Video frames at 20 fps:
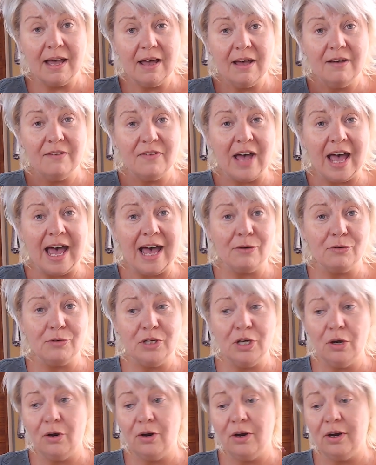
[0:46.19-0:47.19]
of how
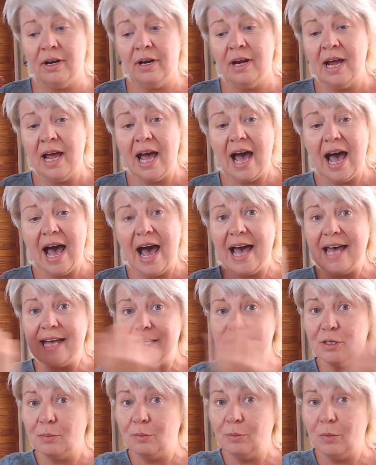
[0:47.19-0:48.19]
your
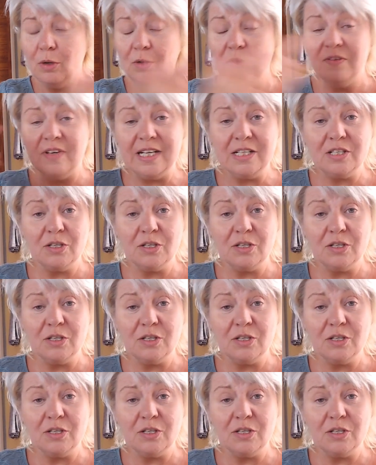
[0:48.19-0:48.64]
eyes are moving.